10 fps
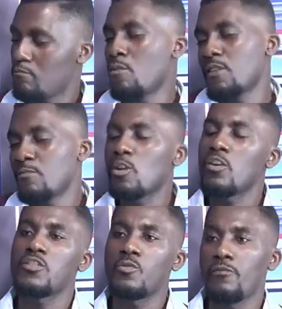moment
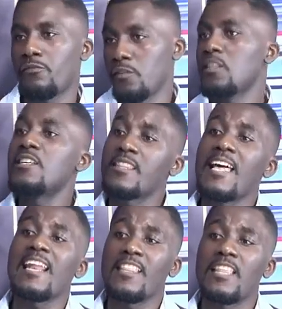because you were
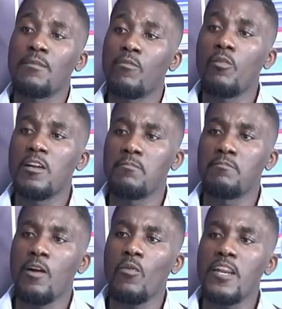feeling that at that
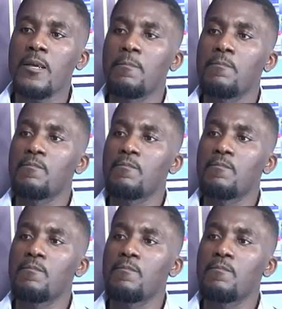moment. But when